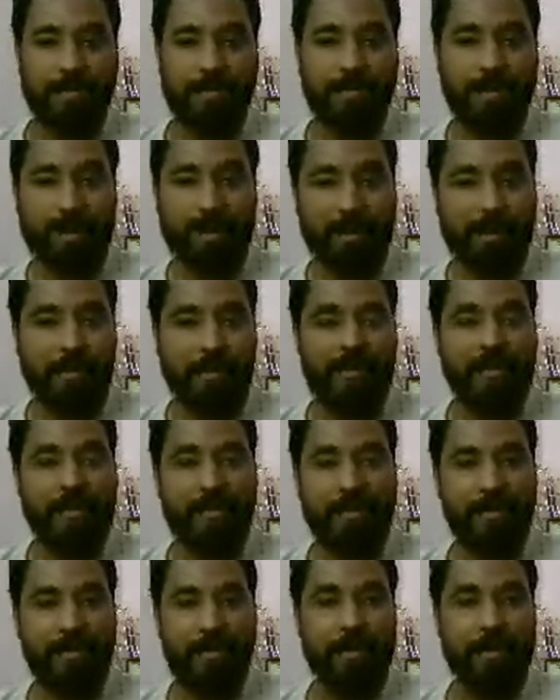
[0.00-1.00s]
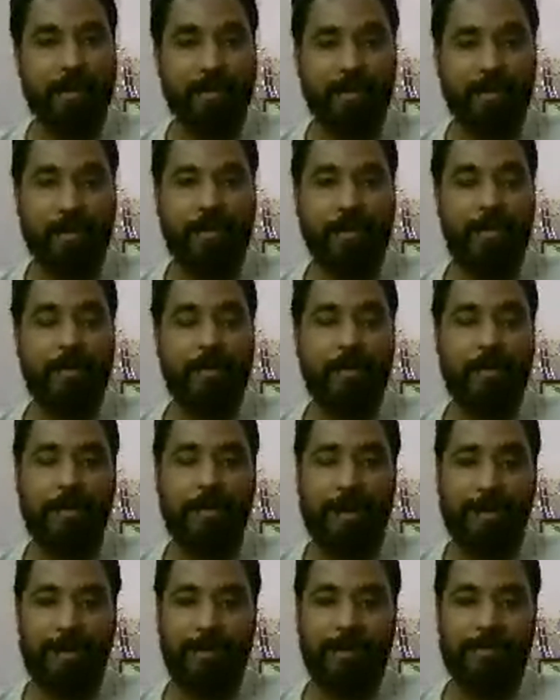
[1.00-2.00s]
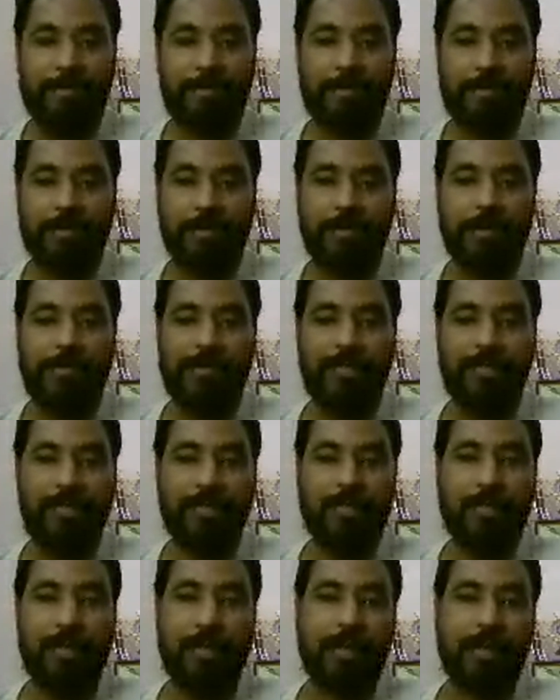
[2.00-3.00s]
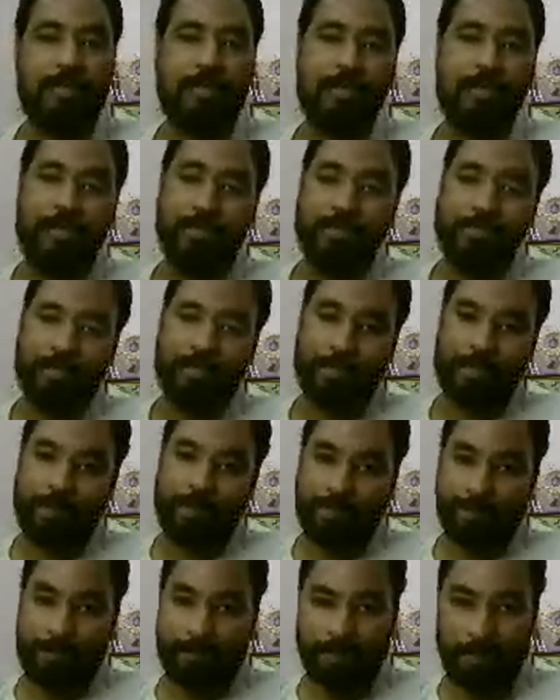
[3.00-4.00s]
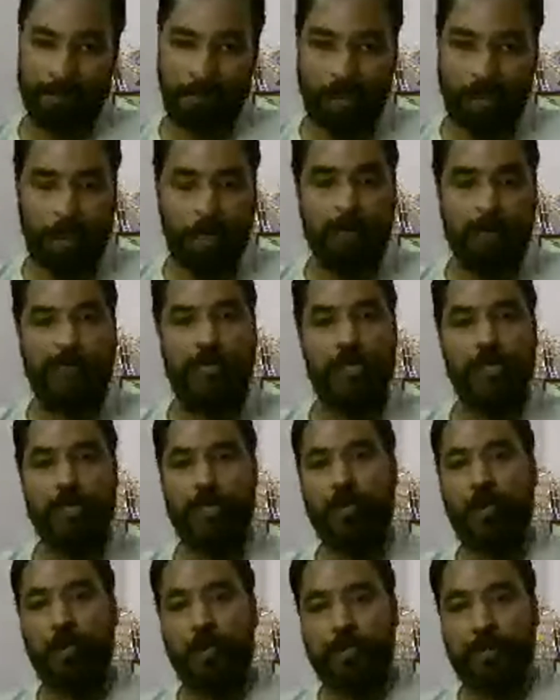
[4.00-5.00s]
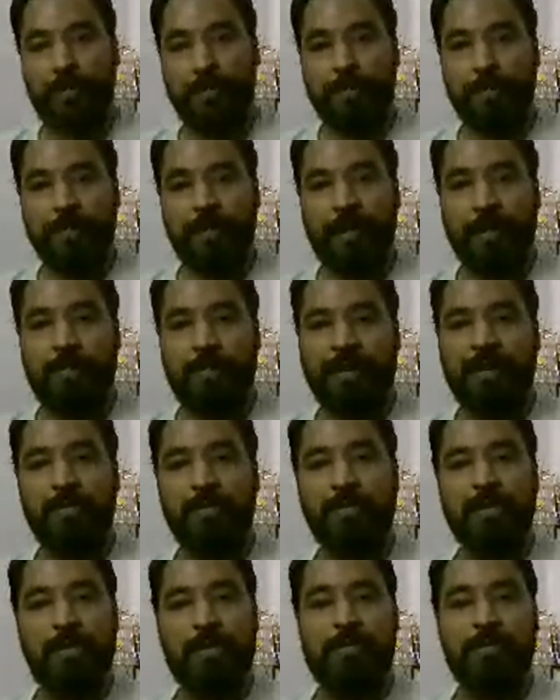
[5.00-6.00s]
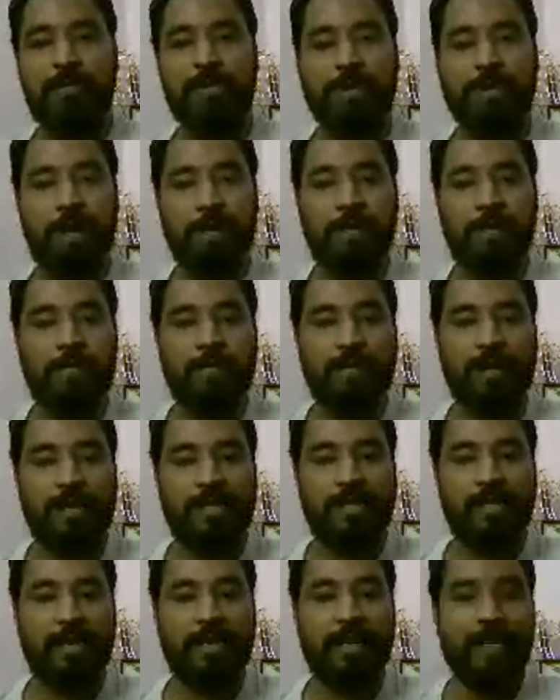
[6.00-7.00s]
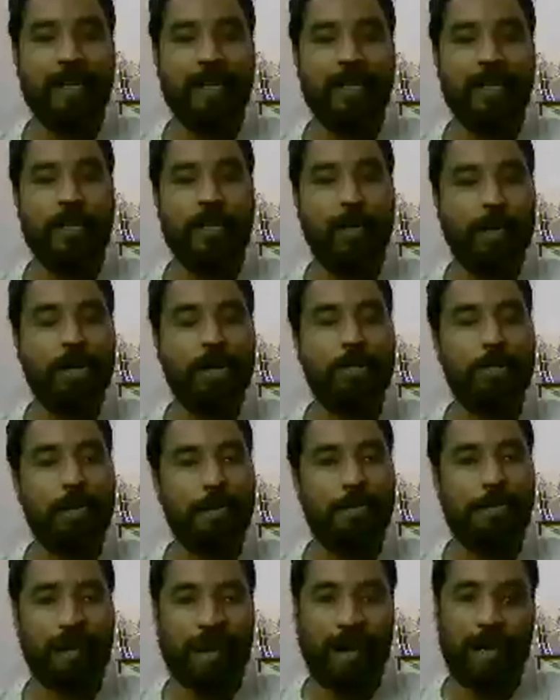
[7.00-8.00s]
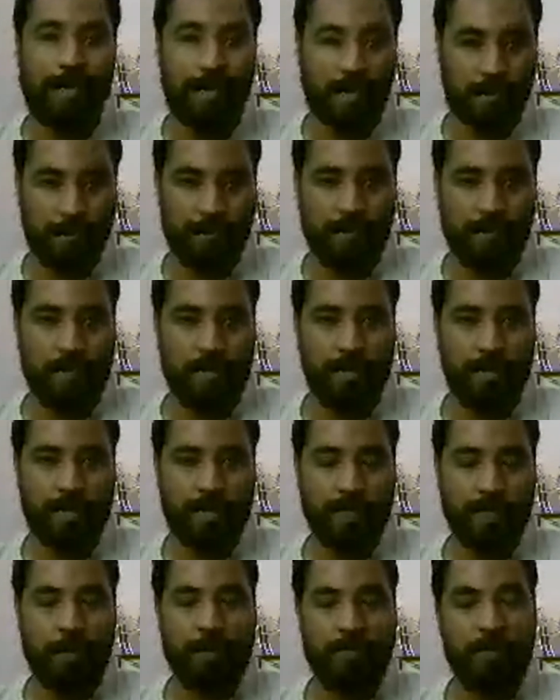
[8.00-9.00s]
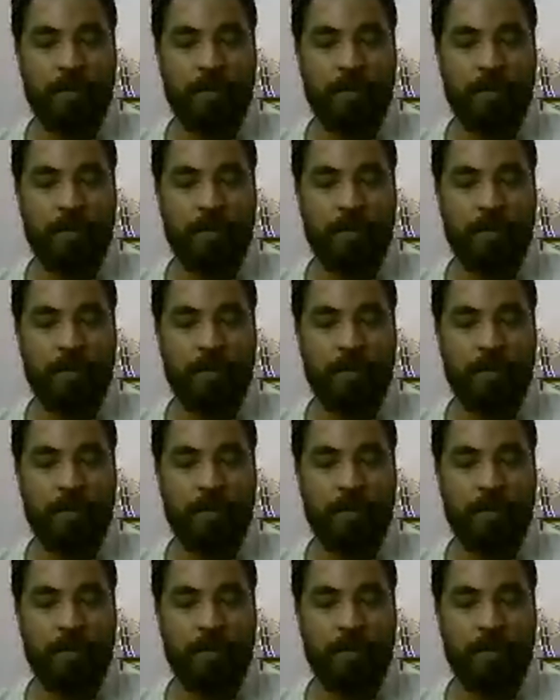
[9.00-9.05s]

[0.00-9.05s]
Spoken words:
again, this is another typical type of question which you get from, out of the scope. When you say which type of testing cannot be planned in advance,